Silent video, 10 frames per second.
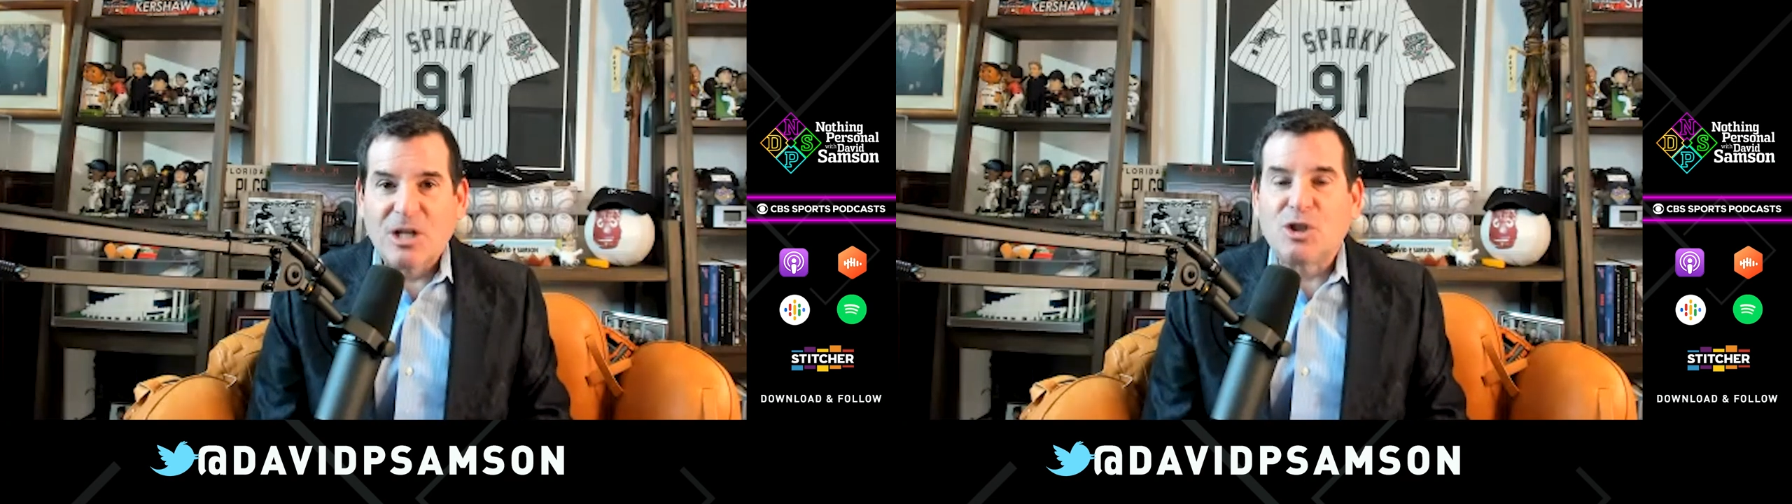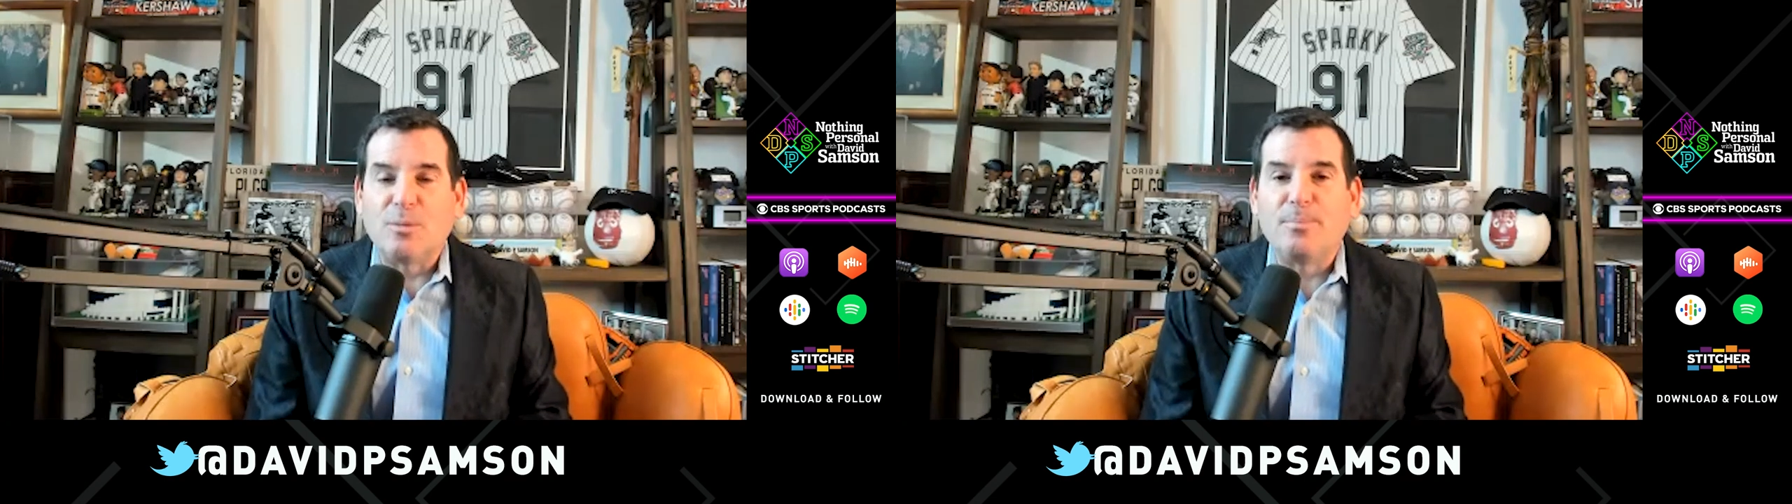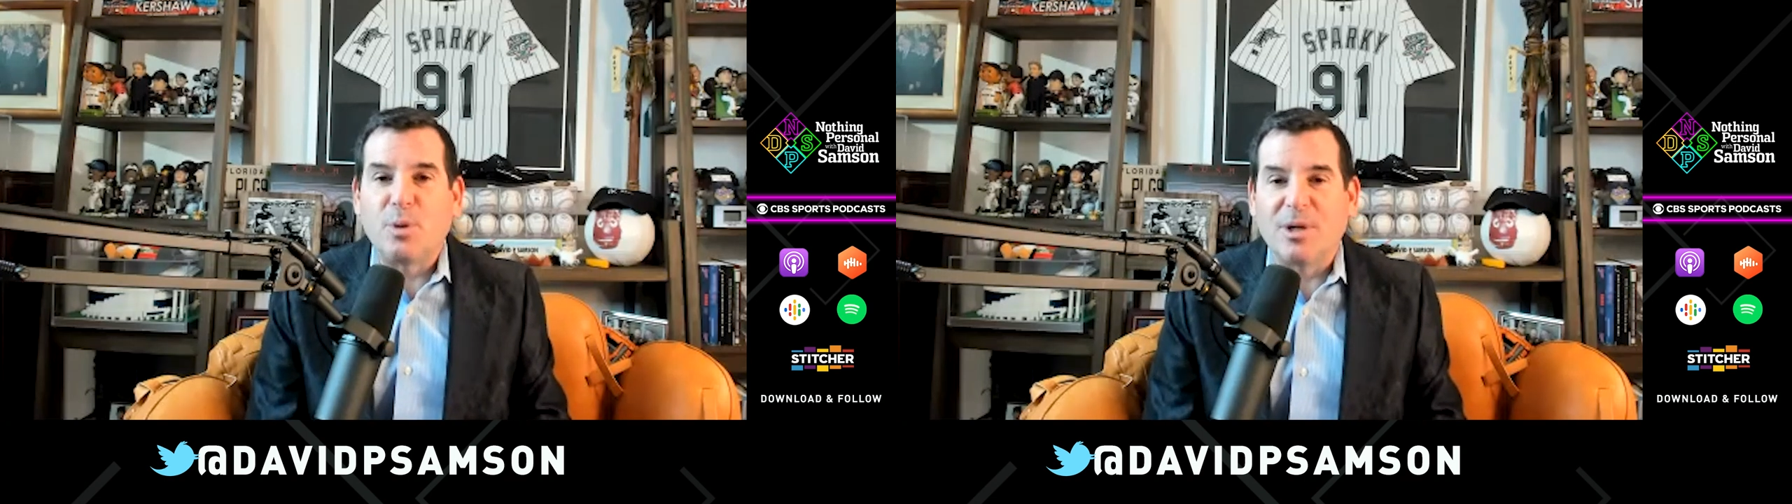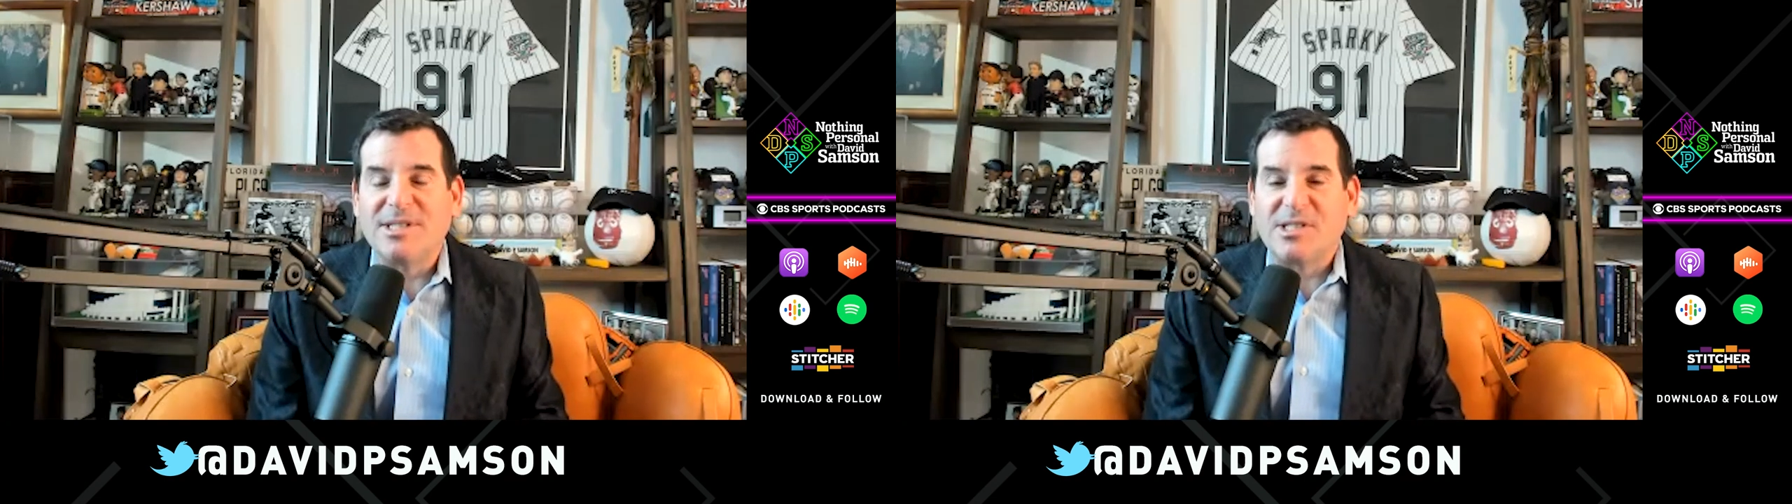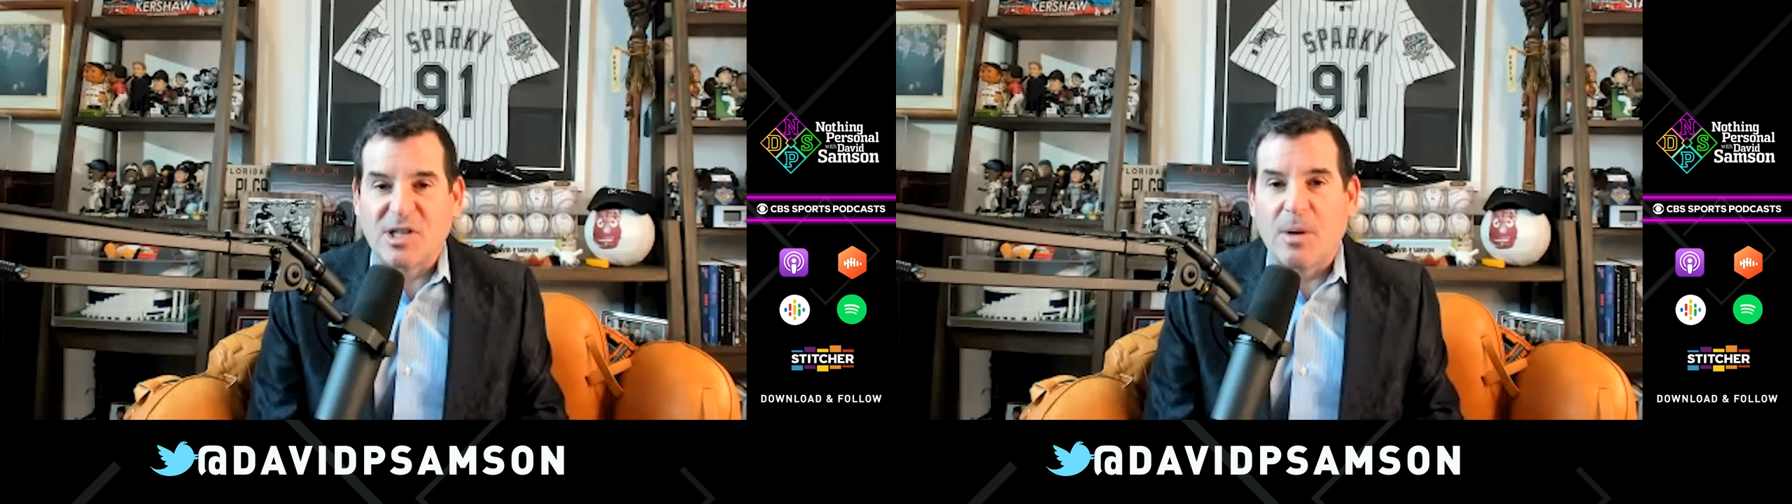to put
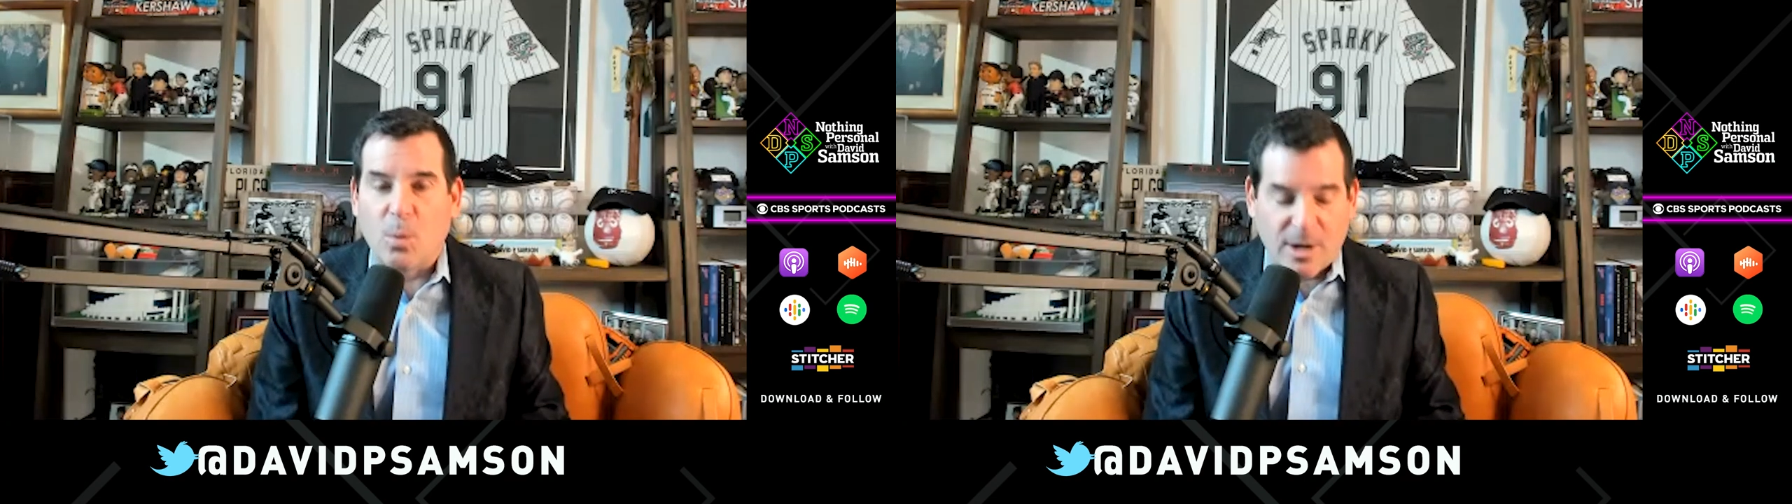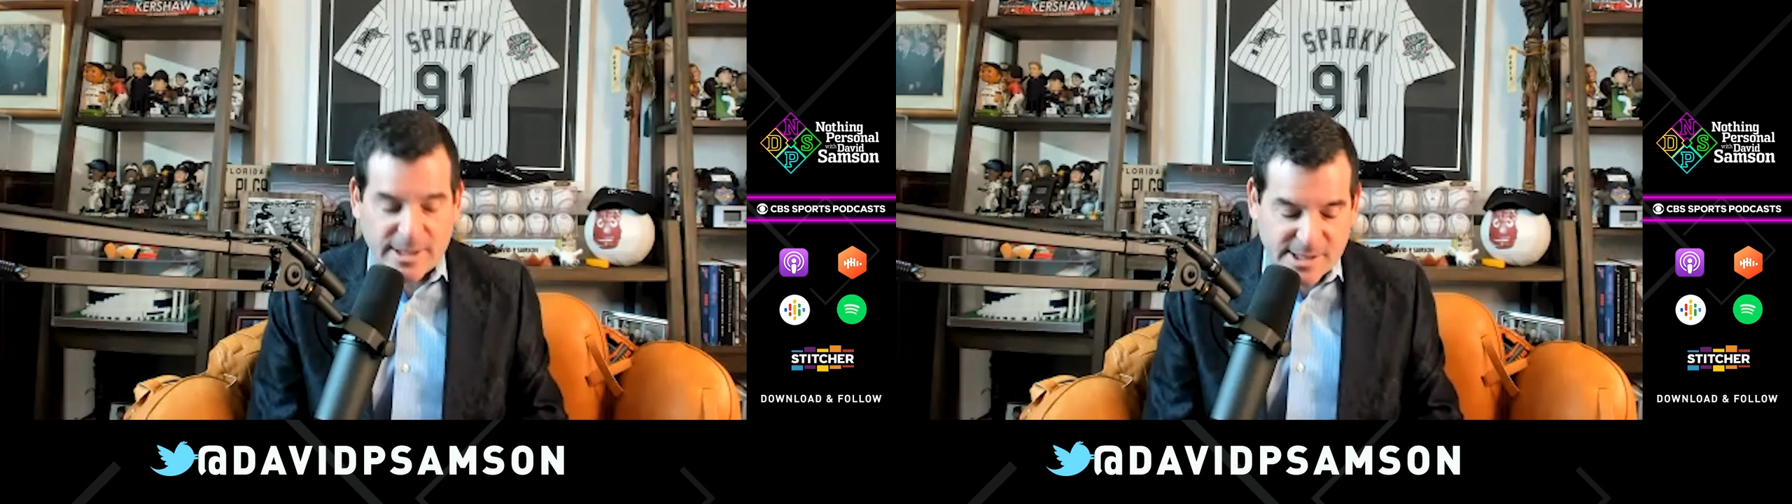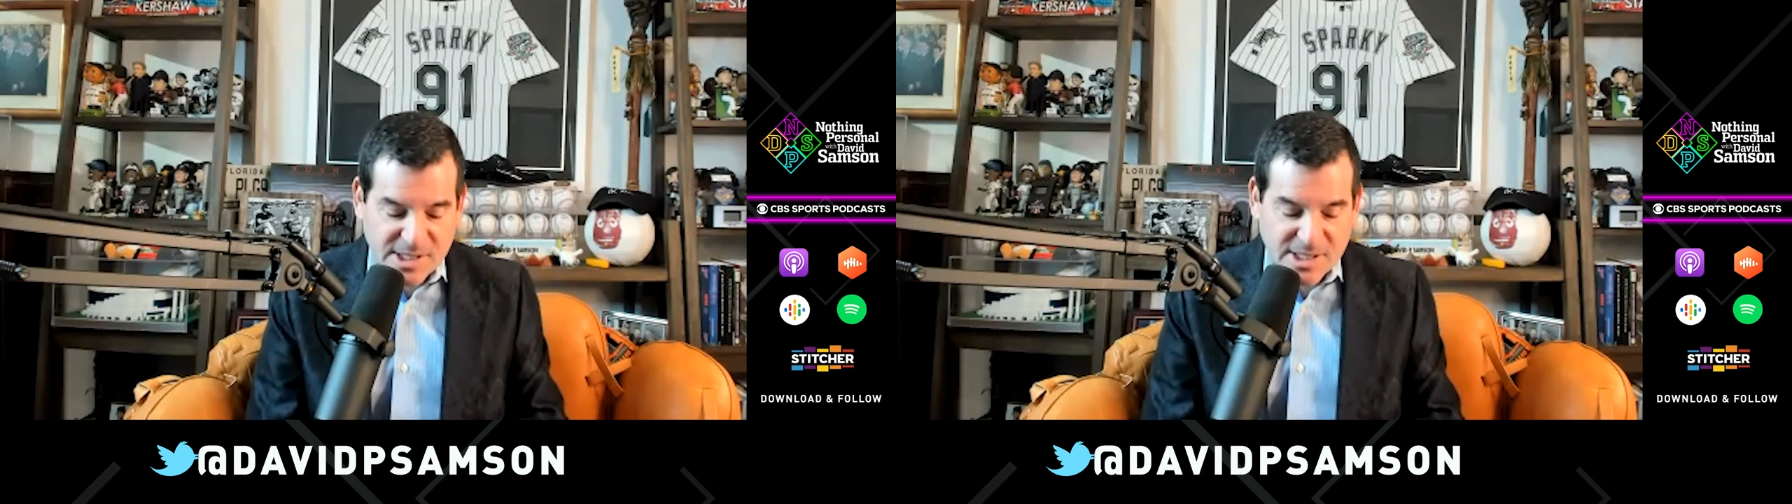someone's